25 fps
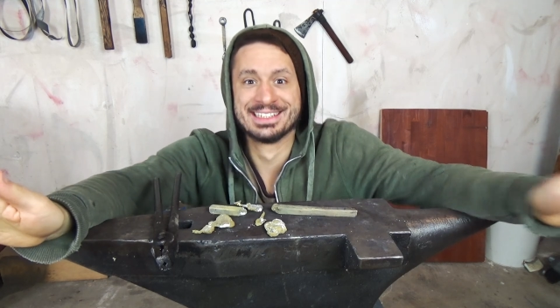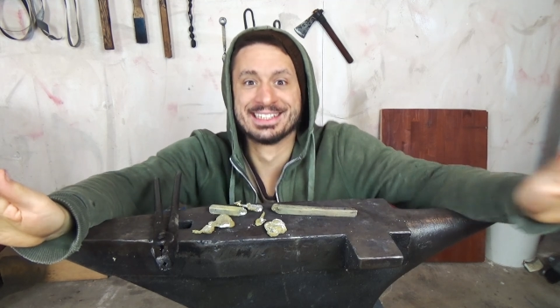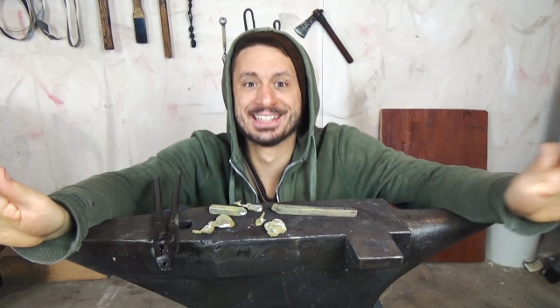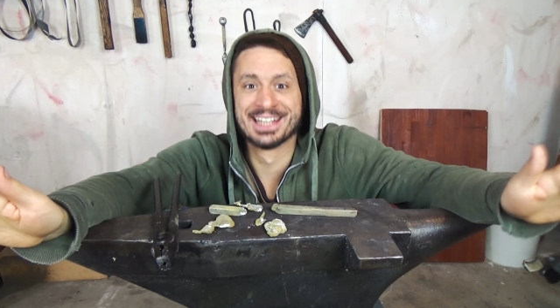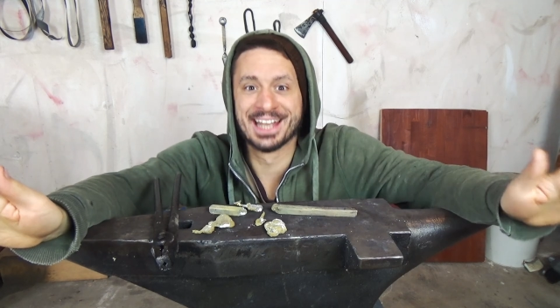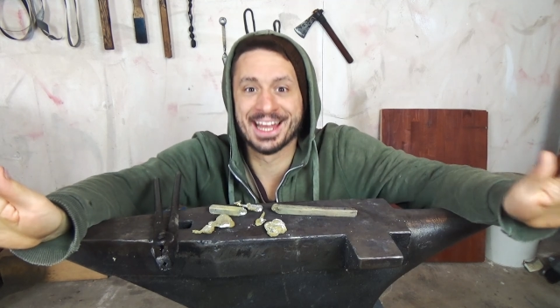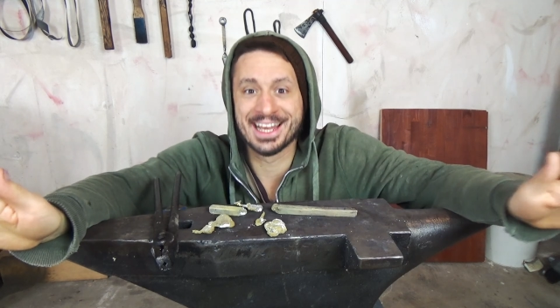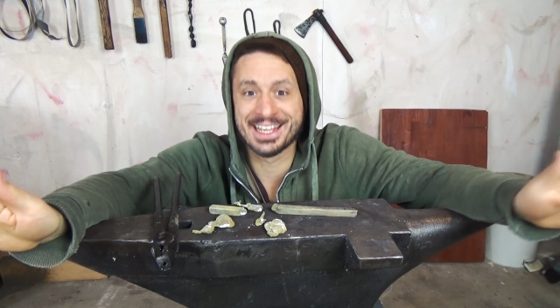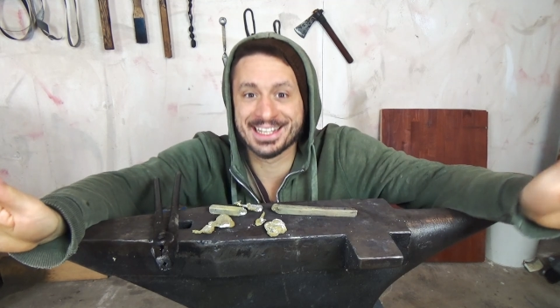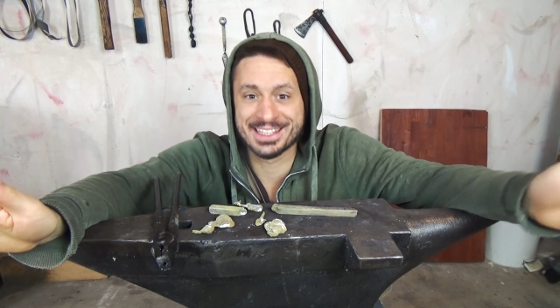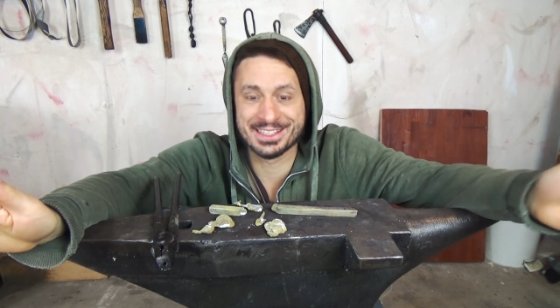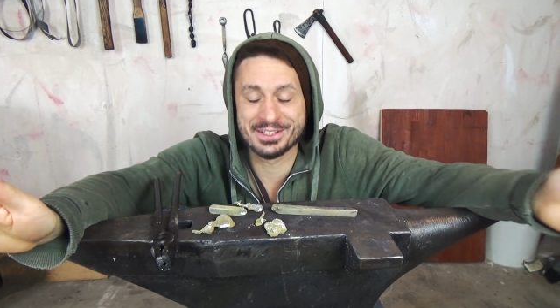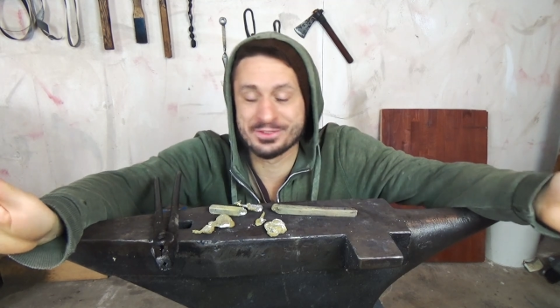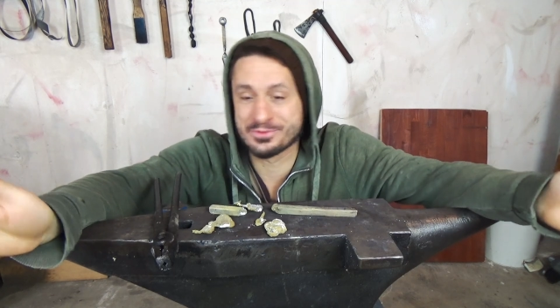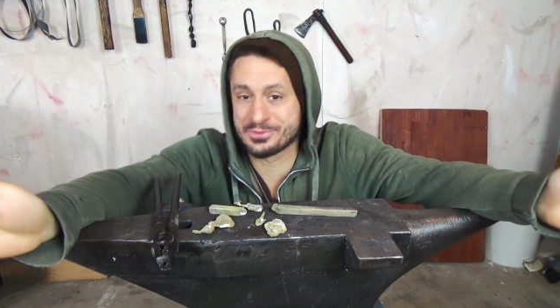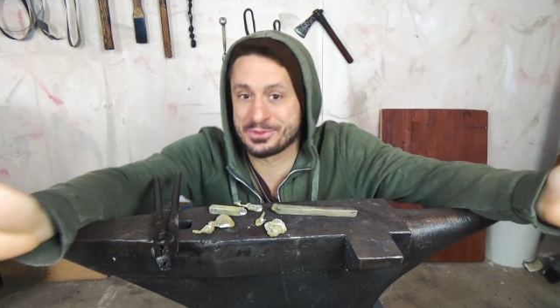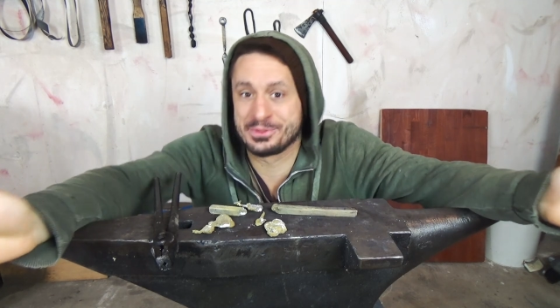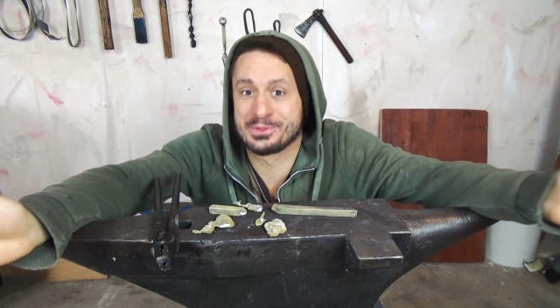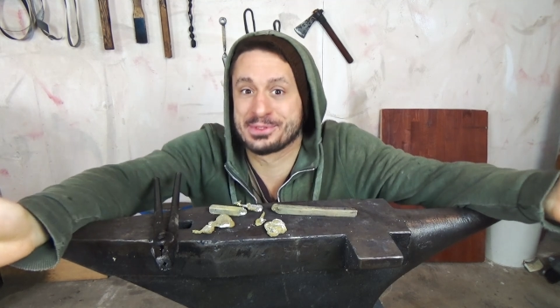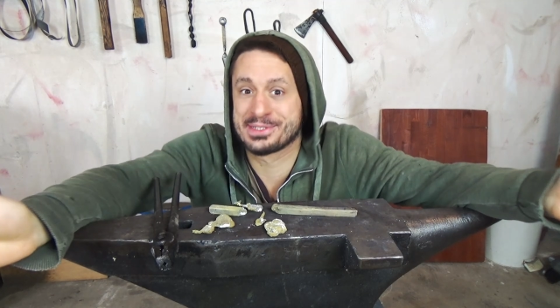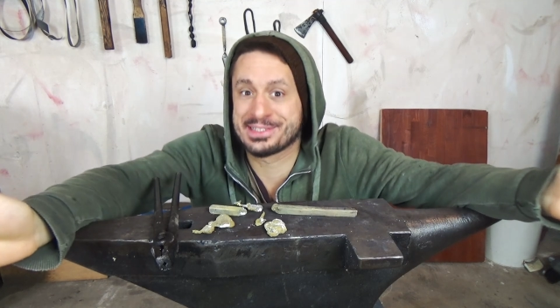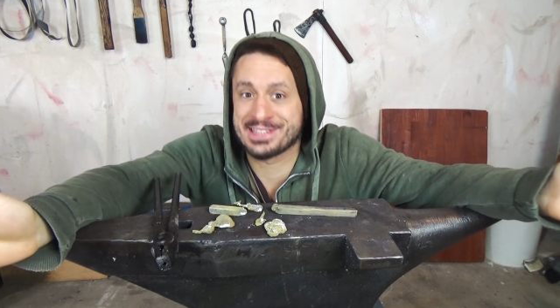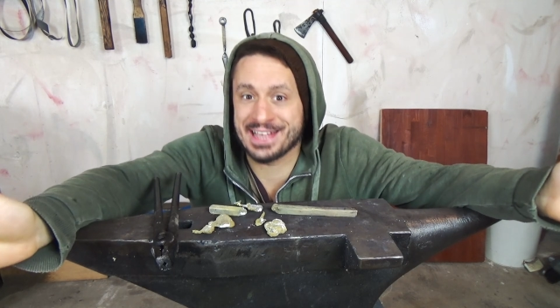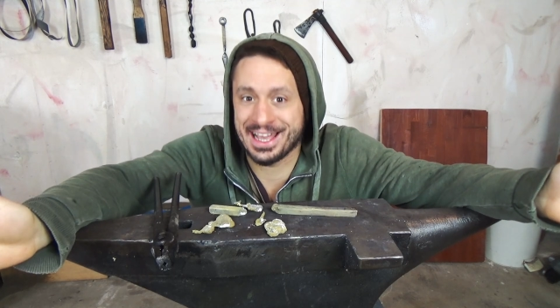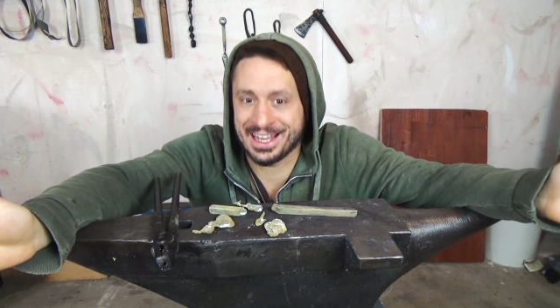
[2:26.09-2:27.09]
like in a
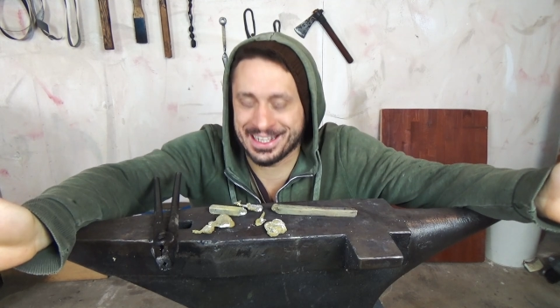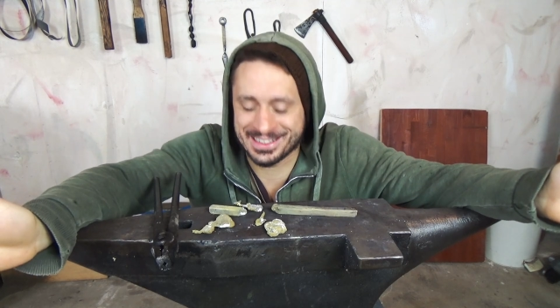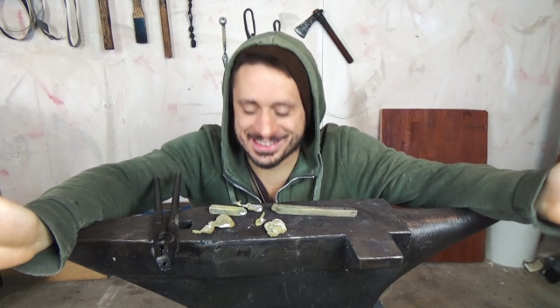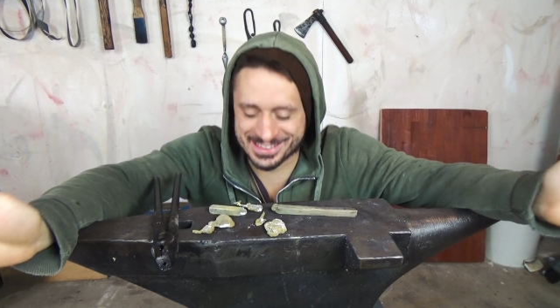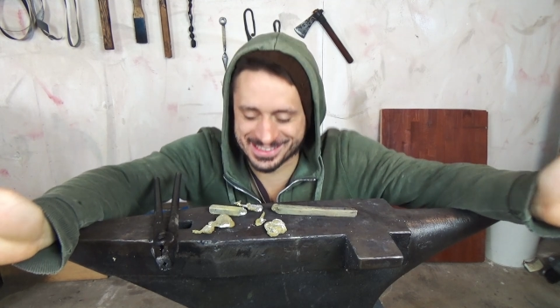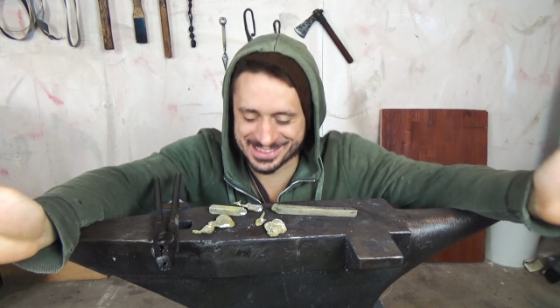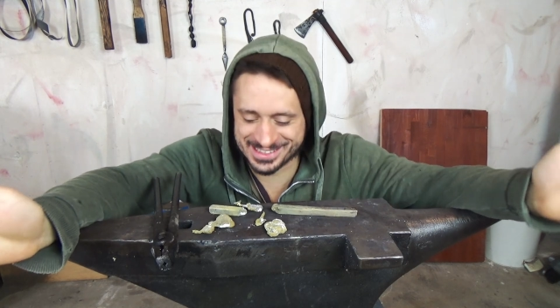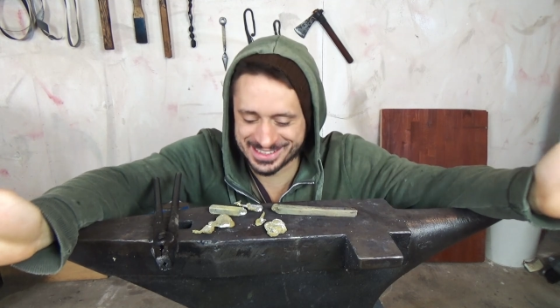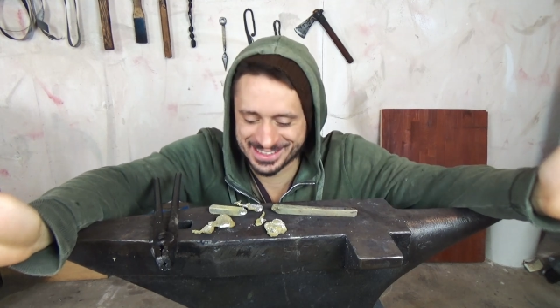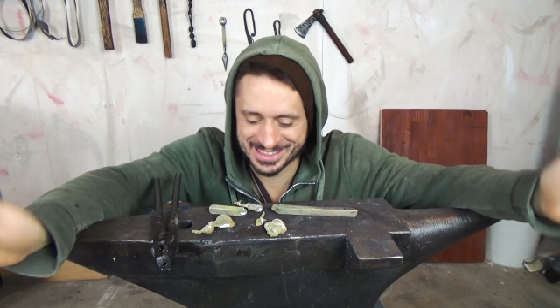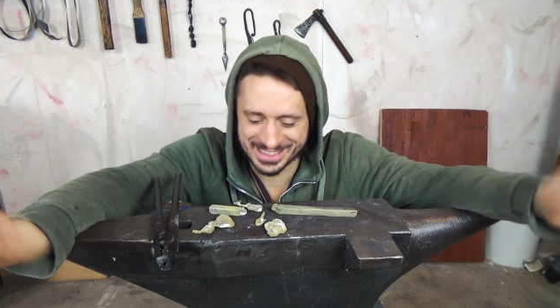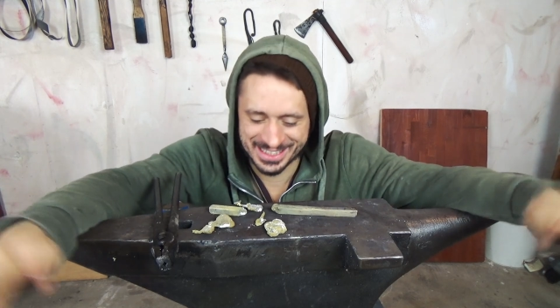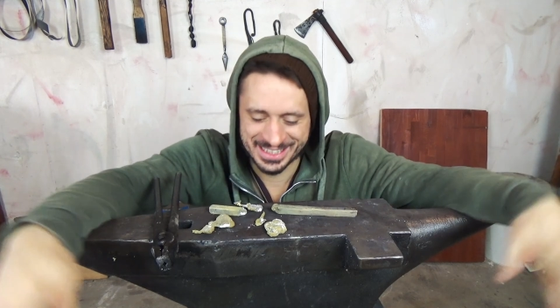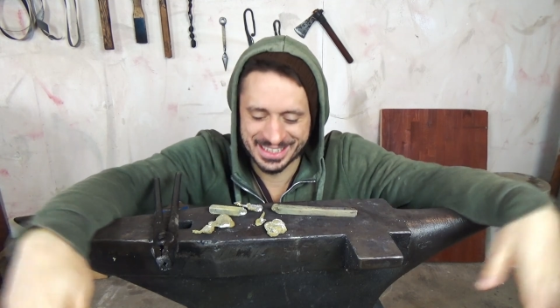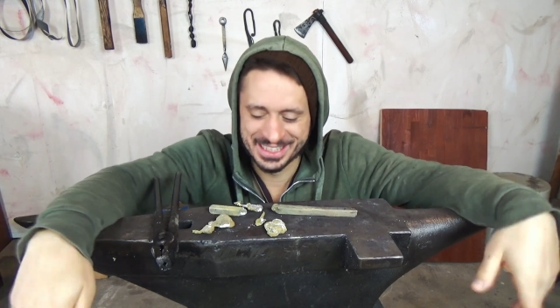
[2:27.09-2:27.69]
few seconds.